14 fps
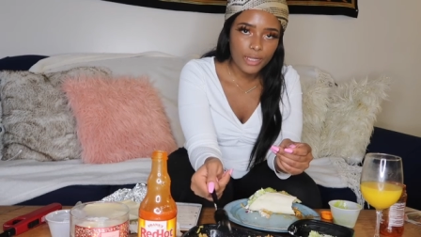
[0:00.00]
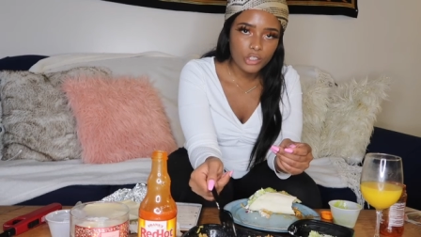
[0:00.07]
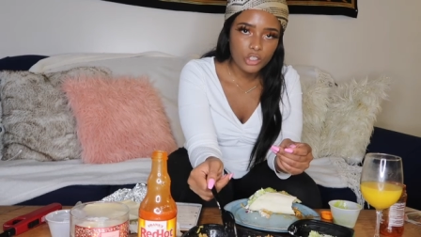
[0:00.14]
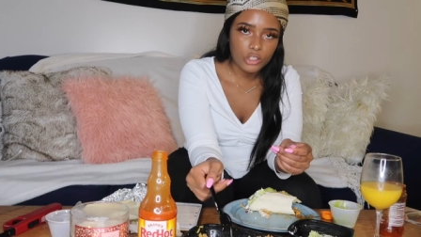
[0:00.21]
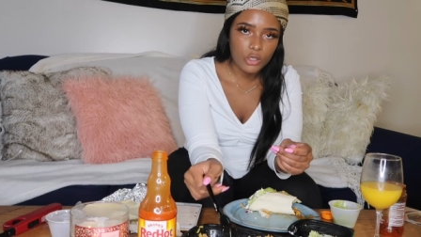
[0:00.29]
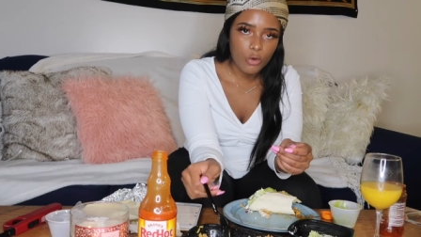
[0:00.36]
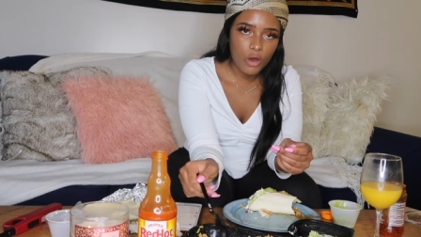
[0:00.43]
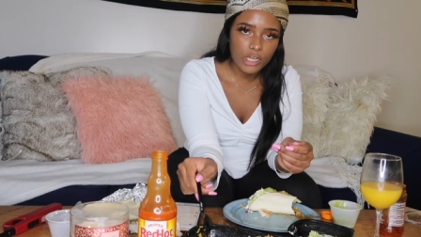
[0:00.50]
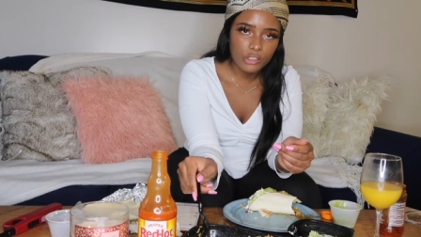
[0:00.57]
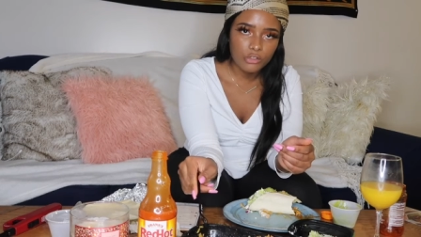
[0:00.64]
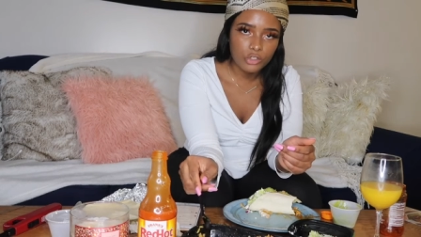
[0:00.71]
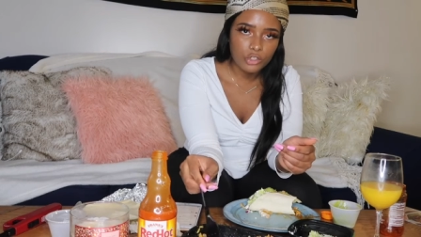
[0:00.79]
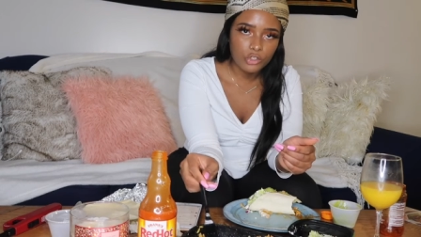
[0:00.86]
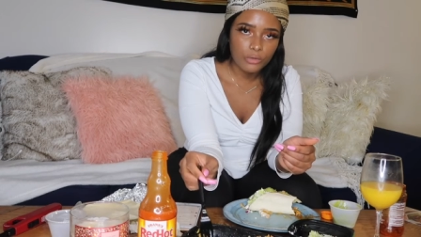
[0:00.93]
I'd just go on
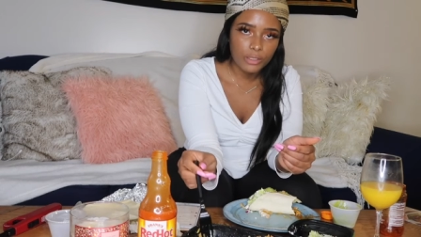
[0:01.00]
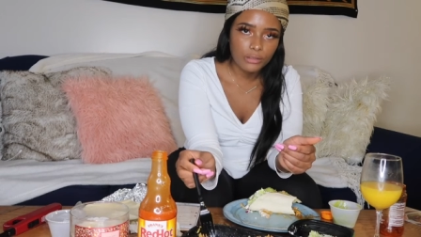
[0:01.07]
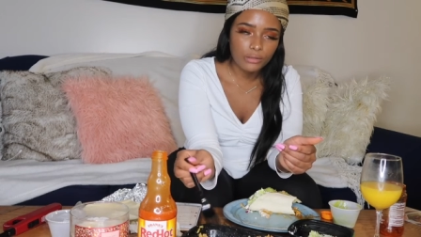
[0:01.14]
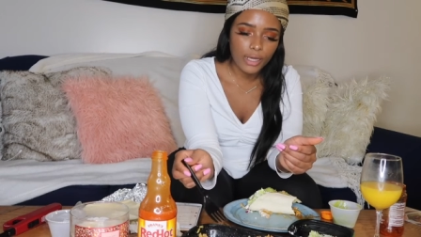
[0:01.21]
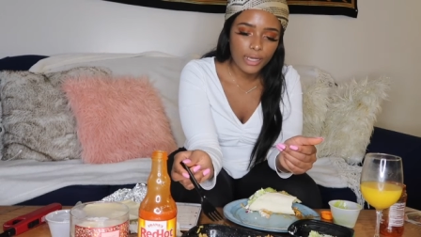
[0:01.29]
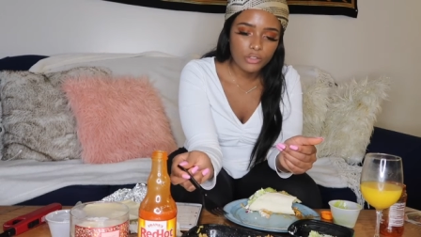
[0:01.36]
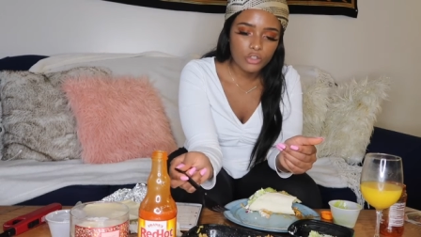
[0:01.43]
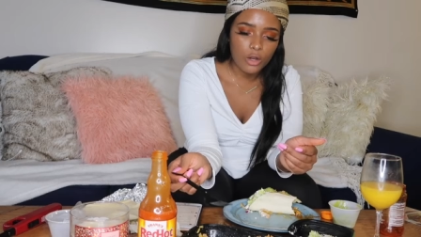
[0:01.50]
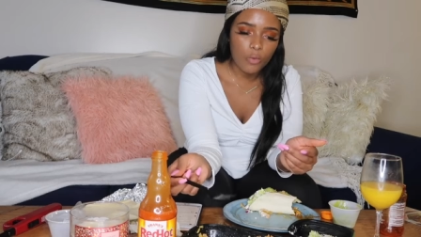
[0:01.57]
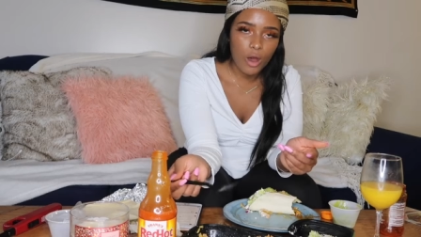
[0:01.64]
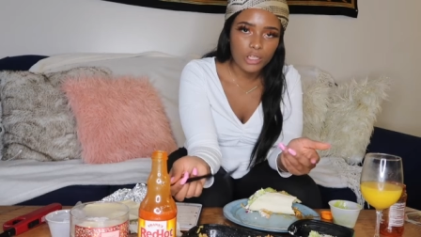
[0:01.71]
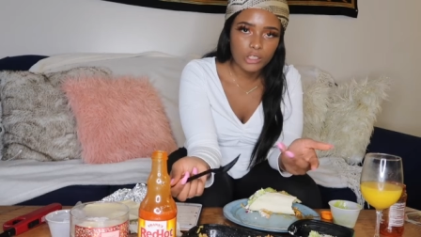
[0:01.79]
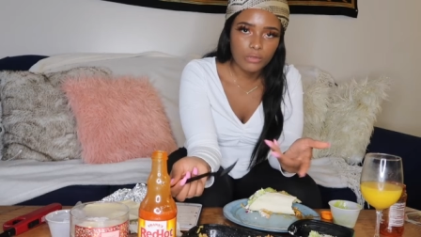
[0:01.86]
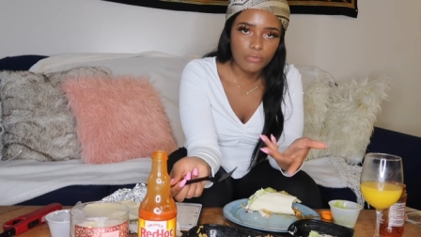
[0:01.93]
YouTube and like start
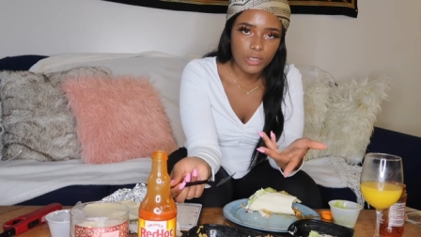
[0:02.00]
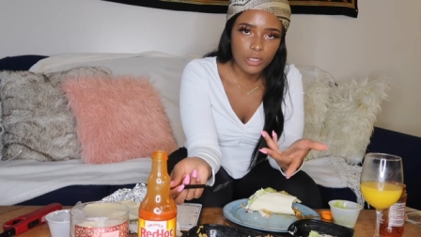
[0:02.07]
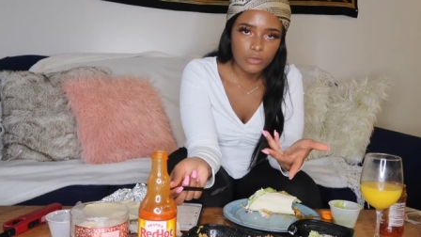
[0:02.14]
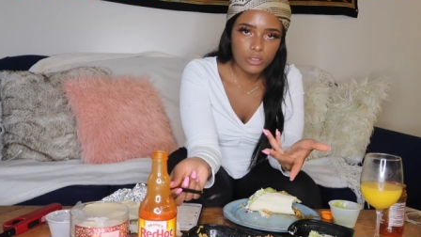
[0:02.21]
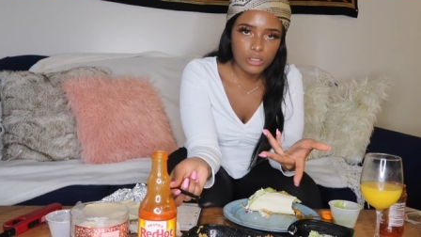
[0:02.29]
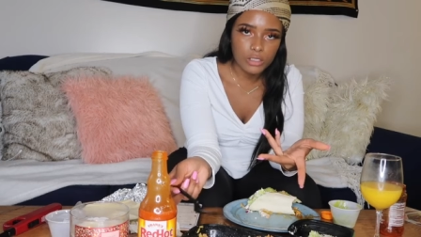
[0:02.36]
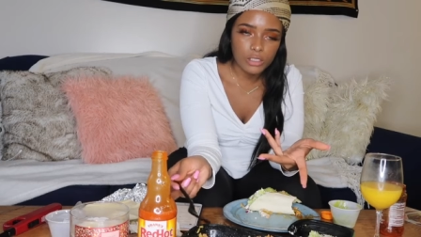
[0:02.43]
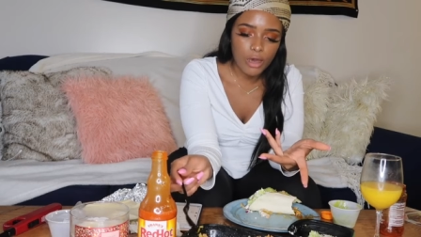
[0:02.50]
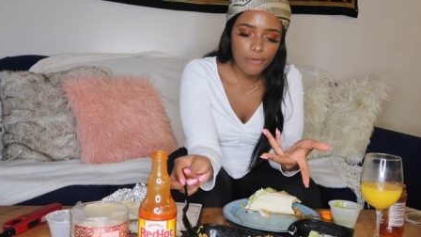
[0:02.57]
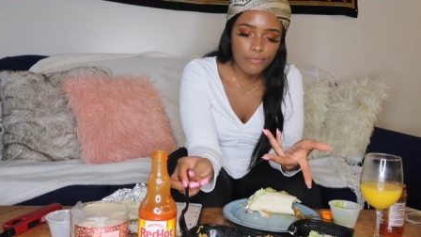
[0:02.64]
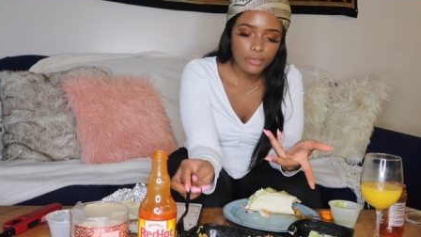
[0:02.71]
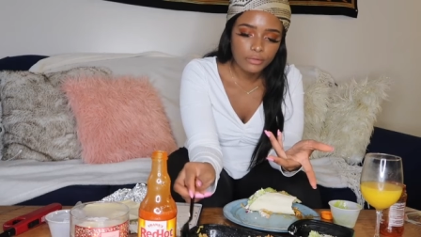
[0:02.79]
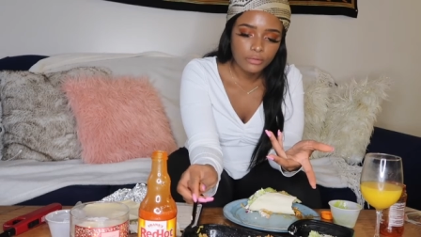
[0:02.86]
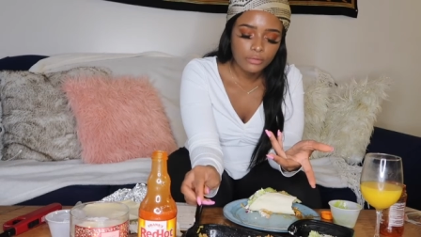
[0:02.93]
watching videos and stuff
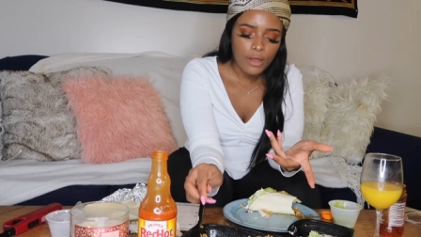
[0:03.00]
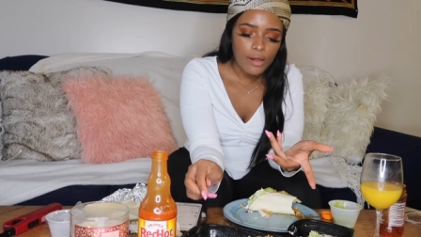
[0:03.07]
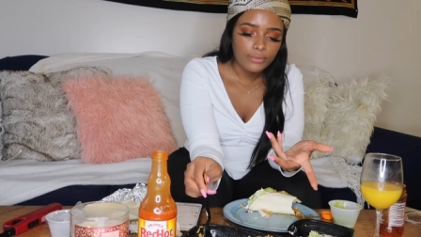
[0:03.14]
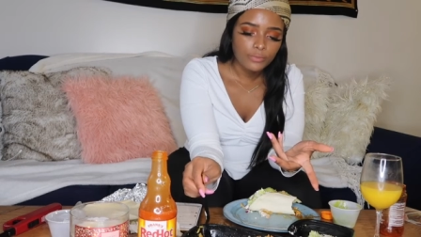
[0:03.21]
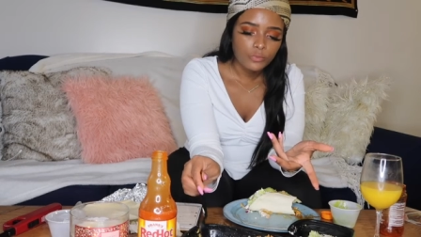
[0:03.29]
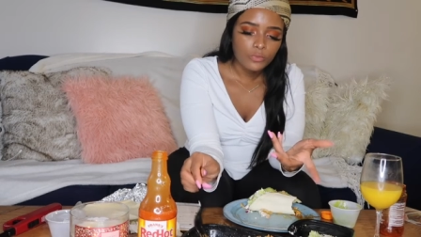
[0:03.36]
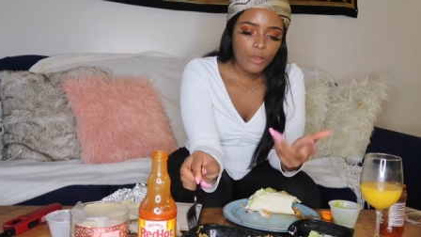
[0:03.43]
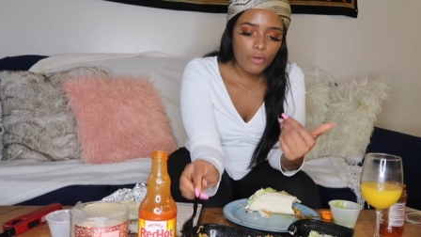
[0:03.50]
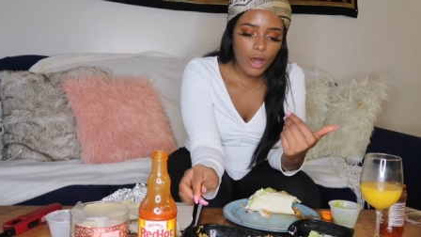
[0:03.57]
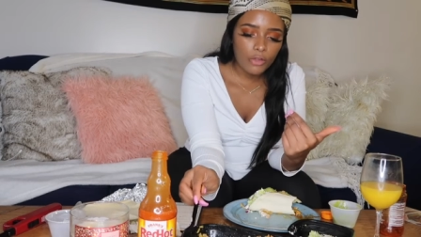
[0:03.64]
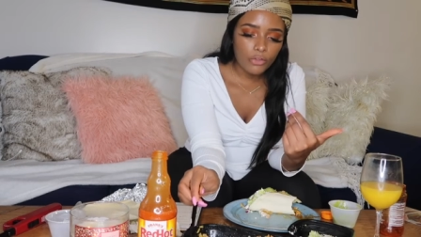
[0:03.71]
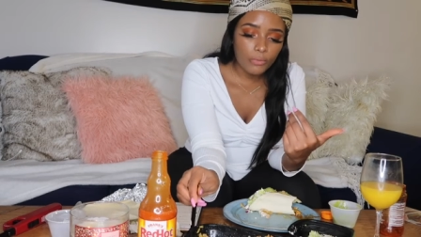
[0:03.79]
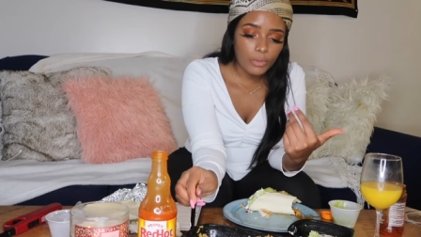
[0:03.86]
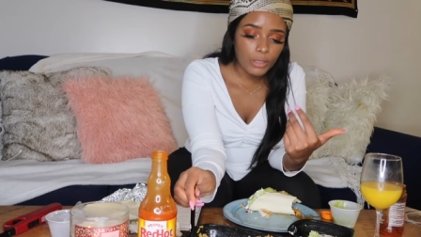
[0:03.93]
of
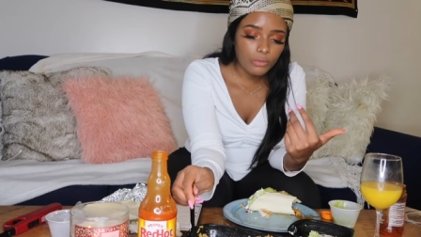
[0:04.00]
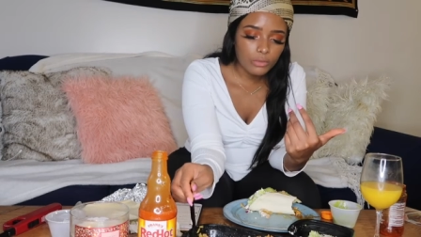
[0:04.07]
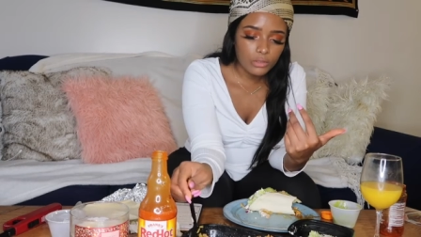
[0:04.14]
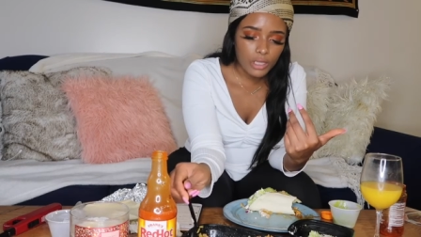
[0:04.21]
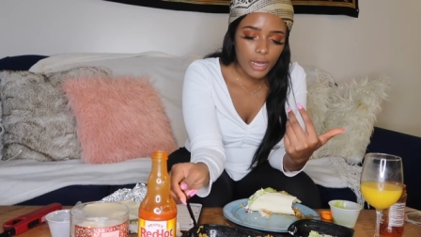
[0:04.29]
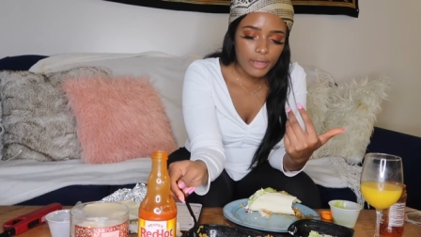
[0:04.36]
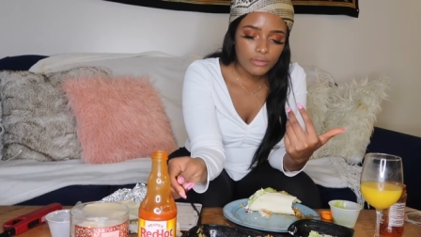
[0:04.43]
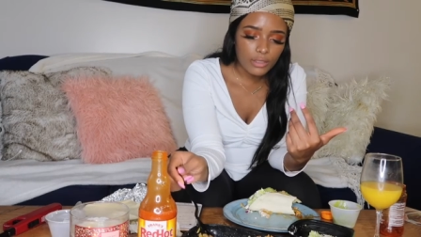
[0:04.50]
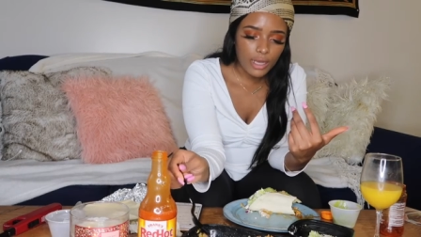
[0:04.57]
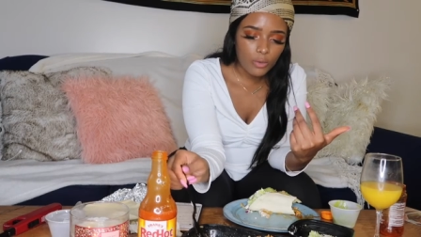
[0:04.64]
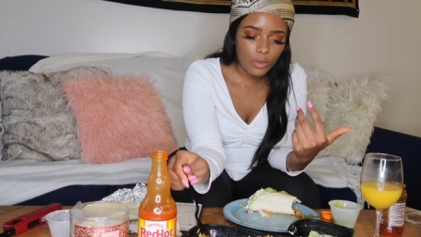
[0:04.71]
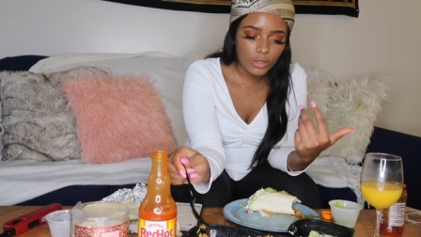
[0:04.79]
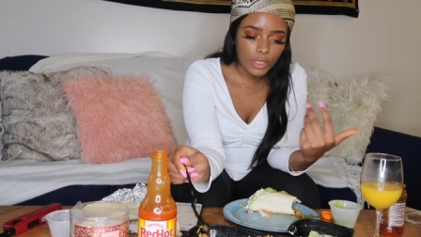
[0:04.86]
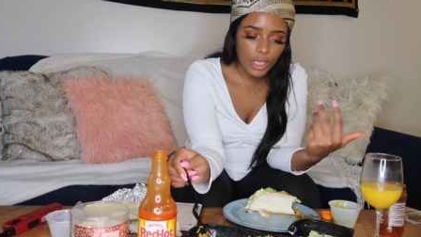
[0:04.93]
other people's lives and
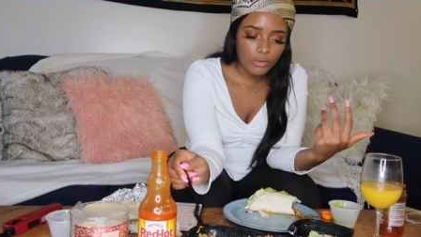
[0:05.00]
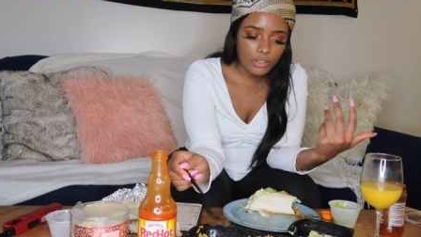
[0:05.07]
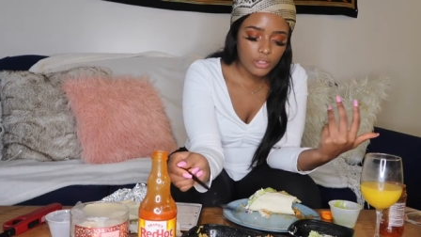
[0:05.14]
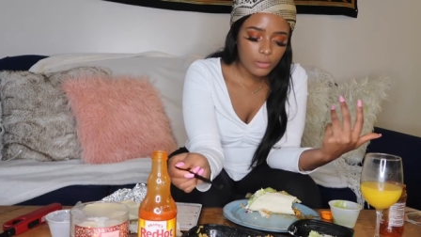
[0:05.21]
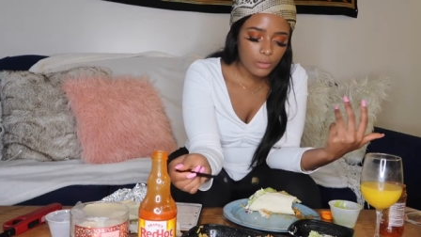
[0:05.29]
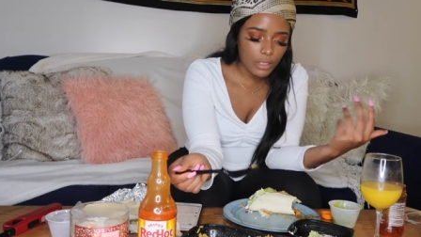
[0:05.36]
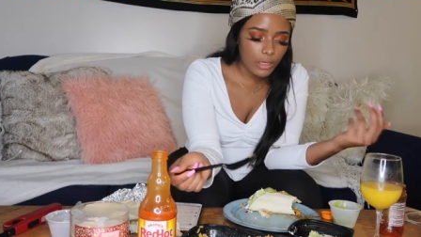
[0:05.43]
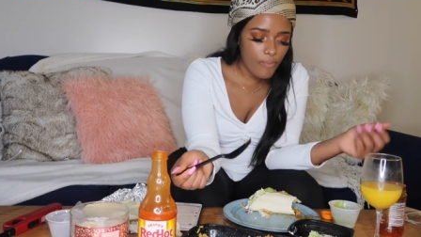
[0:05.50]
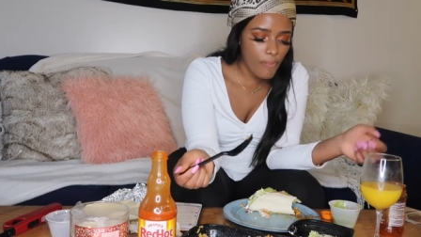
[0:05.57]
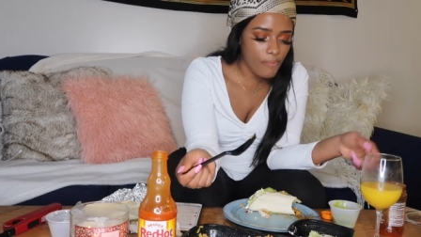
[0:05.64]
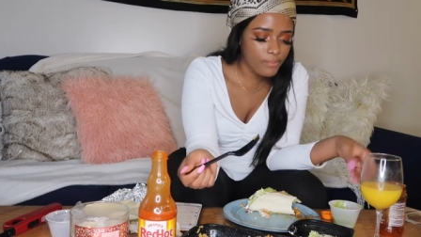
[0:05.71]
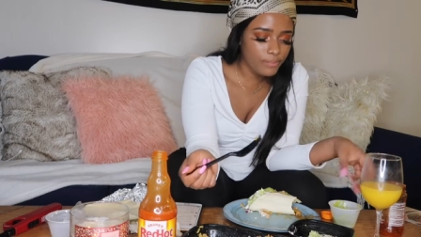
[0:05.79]
like what they were doing.